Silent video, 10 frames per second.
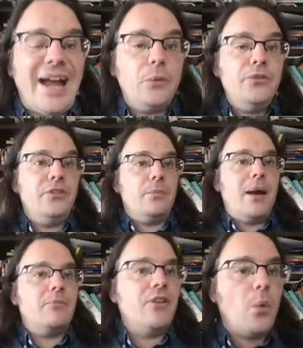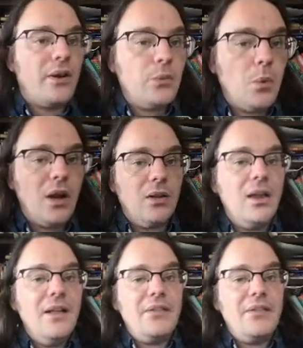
outage map for quite a while.